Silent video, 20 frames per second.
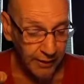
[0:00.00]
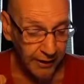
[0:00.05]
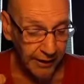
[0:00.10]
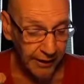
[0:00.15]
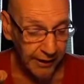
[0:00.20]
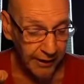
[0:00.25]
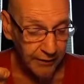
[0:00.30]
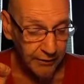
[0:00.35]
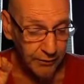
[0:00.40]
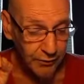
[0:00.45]

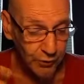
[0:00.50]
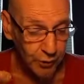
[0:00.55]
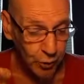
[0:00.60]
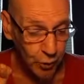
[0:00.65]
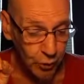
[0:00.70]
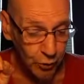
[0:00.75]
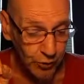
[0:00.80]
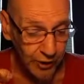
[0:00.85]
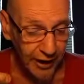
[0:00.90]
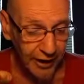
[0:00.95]
and
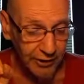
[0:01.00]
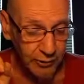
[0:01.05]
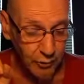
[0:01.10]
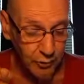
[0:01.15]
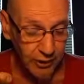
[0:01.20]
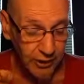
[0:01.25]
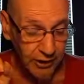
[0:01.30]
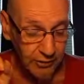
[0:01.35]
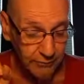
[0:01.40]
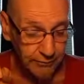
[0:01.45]

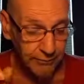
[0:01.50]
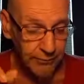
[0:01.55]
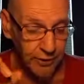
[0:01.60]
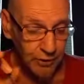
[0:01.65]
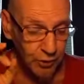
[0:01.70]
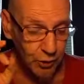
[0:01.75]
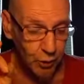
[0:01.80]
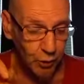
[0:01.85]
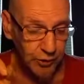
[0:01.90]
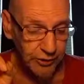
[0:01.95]

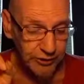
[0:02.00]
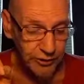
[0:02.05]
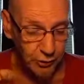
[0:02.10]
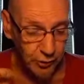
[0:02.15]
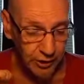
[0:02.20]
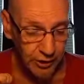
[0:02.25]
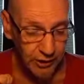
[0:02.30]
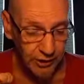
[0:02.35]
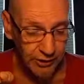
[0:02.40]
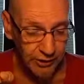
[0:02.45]

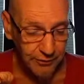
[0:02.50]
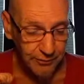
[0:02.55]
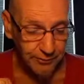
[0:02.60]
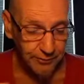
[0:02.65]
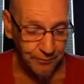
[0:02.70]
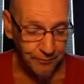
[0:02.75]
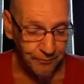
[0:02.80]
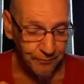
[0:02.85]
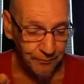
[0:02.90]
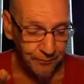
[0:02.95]
noradrenaline
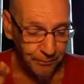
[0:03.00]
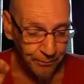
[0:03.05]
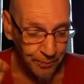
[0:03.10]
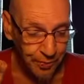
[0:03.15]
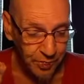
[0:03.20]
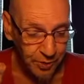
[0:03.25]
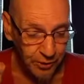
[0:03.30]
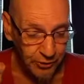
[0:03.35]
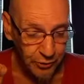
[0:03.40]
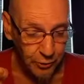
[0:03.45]

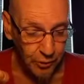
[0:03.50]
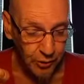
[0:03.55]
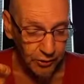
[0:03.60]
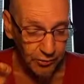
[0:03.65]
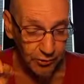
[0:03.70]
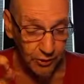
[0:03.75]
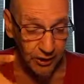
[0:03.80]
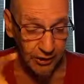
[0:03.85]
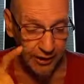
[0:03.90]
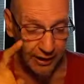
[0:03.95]

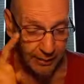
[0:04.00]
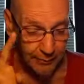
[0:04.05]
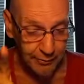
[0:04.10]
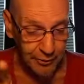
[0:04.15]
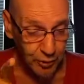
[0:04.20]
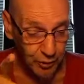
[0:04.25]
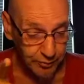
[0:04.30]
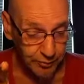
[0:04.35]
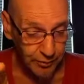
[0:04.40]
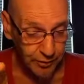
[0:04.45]
Drugs like
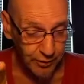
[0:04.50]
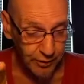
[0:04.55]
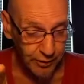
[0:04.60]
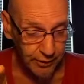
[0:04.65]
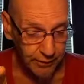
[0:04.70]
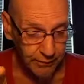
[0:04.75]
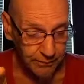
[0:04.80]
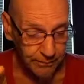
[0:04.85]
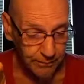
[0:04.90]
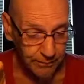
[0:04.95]

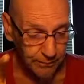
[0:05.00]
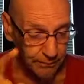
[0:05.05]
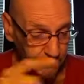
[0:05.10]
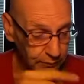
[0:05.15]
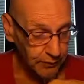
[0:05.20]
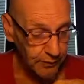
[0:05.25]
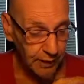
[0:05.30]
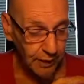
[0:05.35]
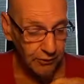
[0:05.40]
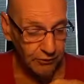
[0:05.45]
amitriptyline,
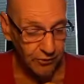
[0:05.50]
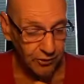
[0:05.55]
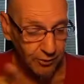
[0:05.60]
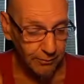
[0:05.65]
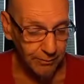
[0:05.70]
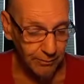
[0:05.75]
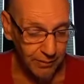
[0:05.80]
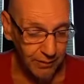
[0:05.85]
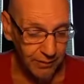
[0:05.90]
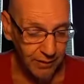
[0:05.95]
got some,